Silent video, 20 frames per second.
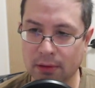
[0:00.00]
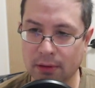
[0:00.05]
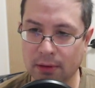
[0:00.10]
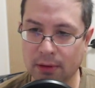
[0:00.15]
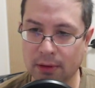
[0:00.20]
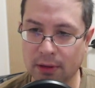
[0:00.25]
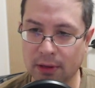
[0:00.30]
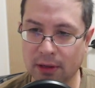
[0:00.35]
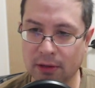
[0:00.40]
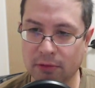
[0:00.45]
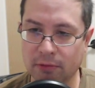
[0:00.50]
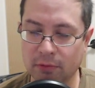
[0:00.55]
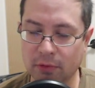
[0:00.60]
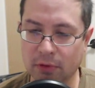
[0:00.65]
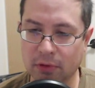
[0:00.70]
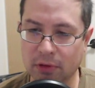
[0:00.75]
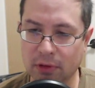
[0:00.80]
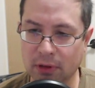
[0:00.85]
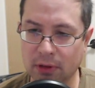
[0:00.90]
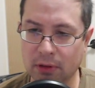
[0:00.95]
Unless rook
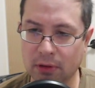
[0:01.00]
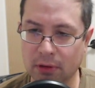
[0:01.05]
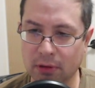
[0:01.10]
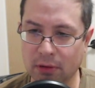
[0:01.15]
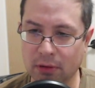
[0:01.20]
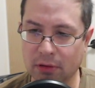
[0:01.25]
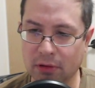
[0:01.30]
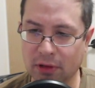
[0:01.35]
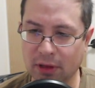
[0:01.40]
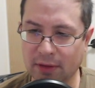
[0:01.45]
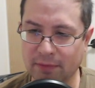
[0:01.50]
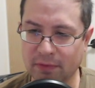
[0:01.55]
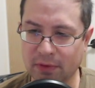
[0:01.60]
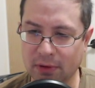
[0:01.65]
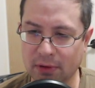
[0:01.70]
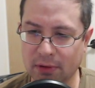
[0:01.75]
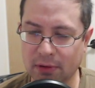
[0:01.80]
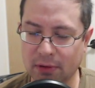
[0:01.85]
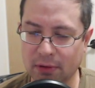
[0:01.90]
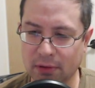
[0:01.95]

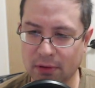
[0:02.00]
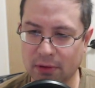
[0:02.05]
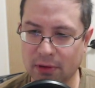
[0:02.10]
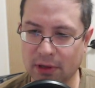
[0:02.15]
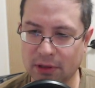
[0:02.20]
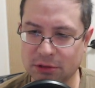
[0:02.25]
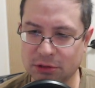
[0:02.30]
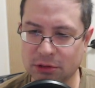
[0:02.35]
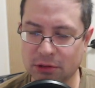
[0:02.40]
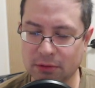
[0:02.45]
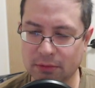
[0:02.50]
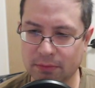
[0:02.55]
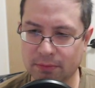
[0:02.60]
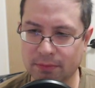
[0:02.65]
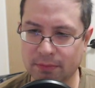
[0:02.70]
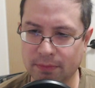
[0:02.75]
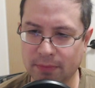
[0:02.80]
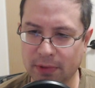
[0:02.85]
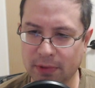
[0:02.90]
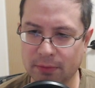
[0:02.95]
c7, that shouldn't
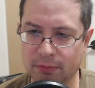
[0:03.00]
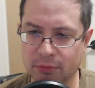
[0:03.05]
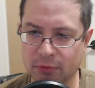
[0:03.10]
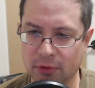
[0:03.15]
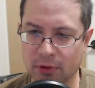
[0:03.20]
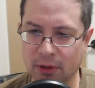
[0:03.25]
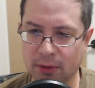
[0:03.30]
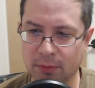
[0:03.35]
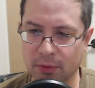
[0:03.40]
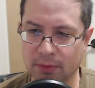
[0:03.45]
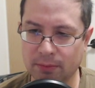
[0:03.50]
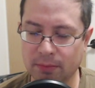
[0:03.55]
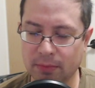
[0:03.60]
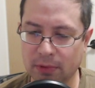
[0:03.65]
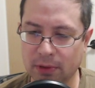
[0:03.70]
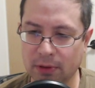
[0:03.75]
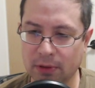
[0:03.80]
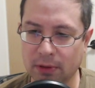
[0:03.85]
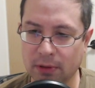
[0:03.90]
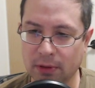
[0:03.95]
be a problem.
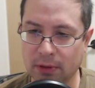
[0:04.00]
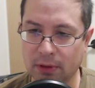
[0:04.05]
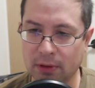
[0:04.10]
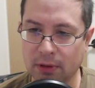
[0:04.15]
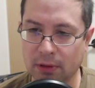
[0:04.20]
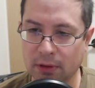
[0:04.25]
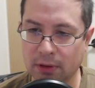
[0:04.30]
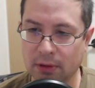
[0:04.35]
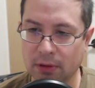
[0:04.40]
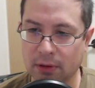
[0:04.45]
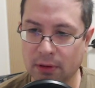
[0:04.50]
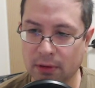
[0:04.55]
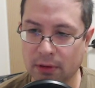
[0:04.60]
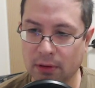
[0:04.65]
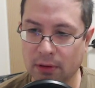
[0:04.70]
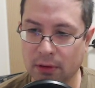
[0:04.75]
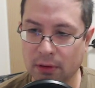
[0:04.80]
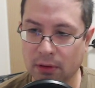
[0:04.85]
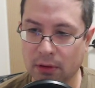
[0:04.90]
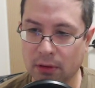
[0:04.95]

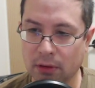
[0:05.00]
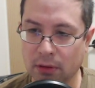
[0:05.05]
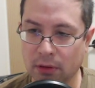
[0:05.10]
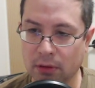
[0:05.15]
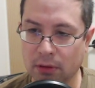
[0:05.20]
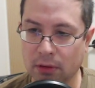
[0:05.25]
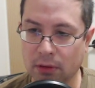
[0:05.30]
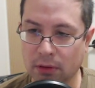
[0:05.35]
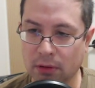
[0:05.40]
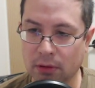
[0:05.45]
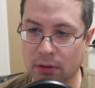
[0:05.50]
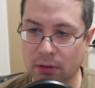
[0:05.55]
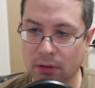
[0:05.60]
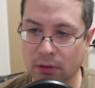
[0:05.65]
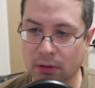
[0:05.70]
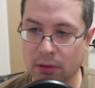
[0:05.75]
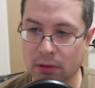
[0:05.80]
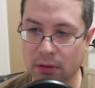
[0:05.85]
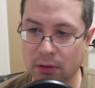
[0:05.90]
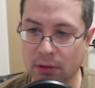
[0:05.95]

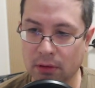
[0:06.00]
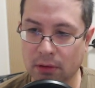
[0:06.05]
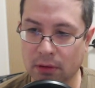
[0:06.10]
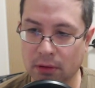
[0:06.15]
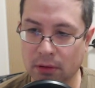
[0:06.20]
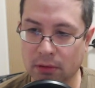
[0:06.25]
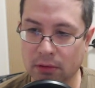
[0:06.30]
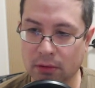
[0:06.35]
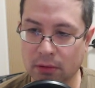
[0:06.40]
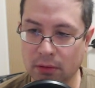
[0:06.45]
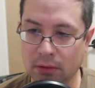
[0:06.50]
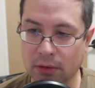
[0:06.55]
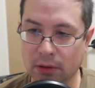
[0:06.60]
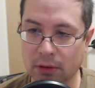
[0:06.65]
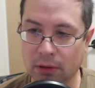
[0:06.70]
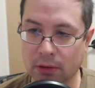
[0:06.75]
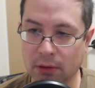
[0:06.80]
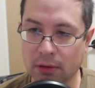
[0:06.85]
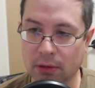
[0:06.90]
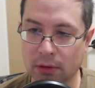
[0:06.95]
Yeah, let's go
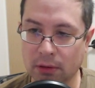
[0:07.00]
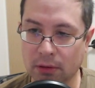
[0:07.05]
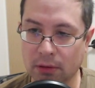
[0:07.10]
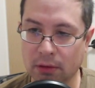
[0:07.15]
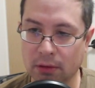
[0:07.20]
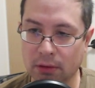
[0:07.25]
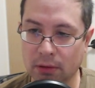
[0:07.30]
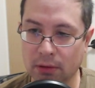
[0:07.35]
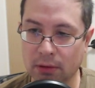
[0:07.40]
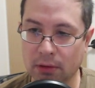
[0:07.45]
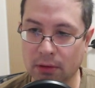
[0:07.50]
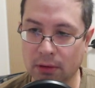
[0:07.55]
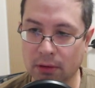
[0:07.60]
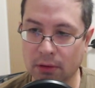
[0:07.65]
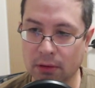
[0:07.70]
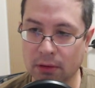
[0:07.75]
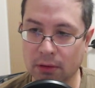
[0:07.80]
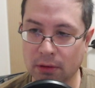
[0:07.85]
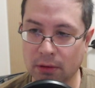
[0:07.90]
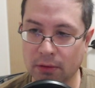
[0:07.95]
here.
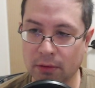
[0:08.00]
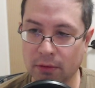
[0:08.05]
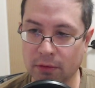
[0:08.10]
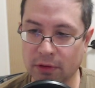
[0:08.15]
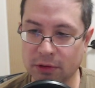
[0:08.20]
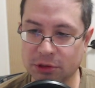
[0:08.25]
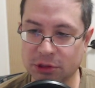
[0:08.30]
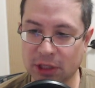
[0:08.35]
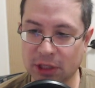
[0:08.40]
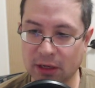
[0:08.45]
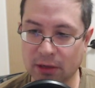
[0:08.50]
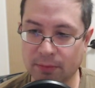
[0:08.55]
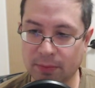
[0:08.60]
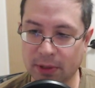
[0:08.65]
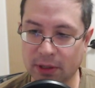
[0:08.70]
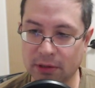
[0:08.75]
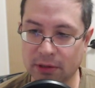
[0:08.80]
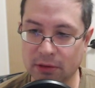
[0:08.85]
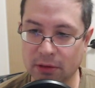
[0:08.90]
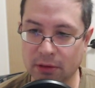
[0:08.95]
There's a check, but
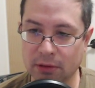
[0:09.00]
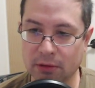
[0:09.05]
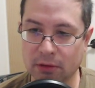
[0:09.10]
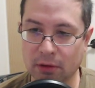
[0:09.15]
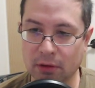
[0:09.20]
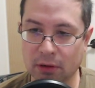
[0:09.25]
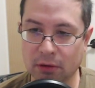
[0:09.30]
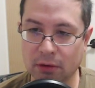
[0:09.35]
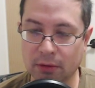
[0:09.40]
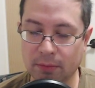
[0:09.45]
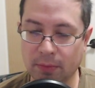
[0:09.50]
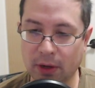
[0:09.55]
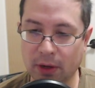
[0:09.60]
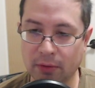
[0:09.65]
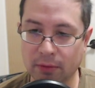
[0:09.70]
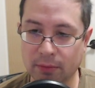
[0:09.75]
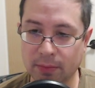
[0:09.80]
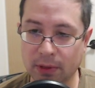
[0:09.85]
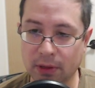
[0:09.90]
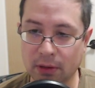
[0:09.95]
it's not going to
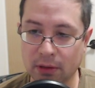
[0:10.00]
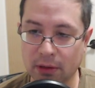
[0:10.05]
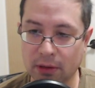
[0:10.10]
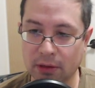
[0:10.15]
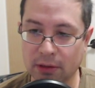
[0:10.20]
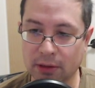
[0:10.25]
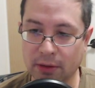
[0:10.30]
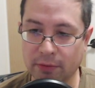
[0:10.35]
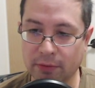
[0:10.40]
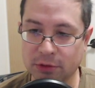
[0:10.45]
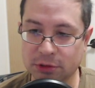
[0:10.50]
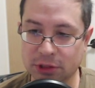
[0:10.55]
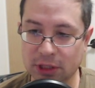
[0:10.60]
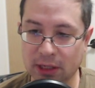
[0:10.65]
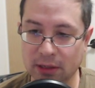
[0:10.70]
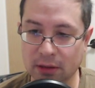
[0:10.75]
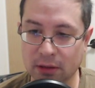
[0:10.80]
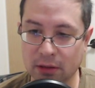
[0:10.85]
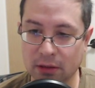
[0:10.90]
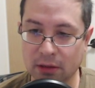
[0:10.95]
bother me. And another
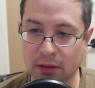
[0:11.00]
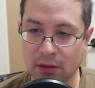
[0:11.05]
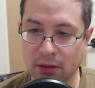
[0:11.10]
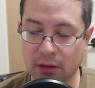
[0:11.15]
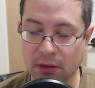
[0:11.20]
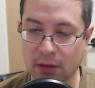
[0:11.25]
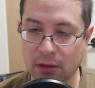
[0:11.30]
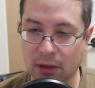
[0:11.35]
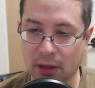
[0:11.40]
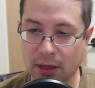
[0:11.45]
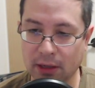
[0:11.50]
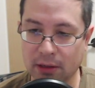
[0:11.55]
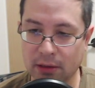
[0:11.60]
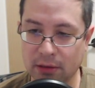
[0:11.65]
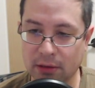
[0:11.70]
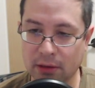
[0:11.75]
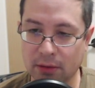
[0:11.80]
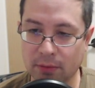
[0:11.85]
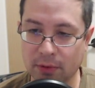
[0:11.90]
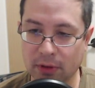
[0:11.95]
check, I can
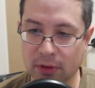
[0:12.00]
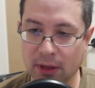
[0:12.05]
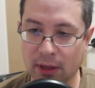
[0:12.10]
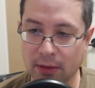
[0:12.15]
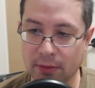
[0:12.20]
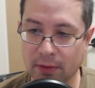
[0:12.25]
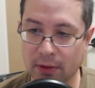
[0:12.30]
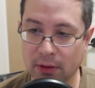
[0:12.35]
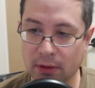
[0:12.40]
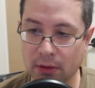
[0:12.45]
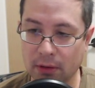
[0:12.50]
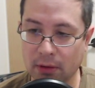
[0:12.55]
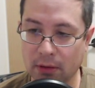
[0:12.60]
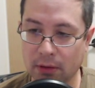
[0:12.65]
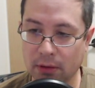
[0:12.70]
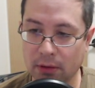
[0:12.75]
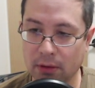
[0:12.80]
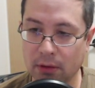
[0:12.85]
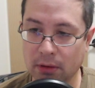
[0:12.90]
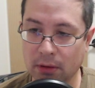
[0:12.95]
deal with that then.
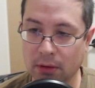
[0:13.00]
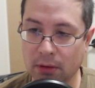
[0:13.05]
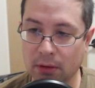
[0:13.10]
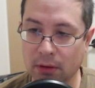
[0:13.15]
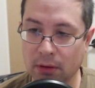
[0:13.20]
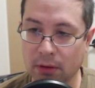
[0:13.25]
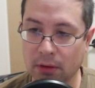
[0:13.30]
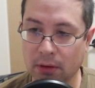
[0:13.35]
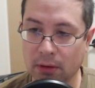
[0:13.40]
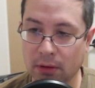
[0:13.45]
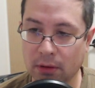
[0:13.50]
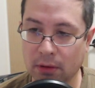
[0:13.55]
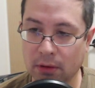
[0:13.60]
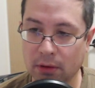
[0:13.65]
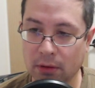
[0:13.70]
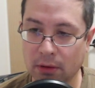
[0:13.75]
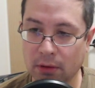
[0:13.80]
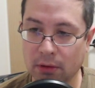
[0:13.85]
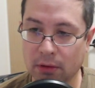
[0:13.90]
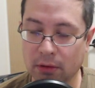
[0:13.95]

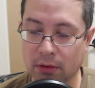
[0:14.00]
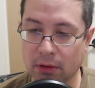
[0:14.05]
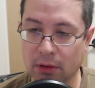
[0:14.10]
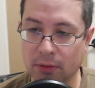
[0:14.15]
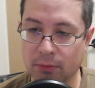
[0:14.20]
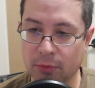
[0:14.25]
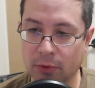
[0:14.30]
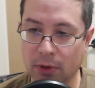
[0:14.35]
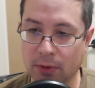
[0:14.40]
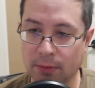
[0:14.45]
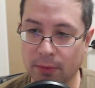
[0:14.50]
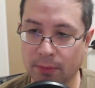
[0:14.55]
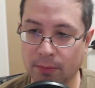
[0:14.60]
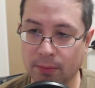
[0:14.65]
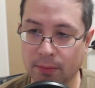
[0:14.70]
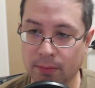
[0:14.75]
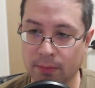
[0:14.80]
It's not a problem.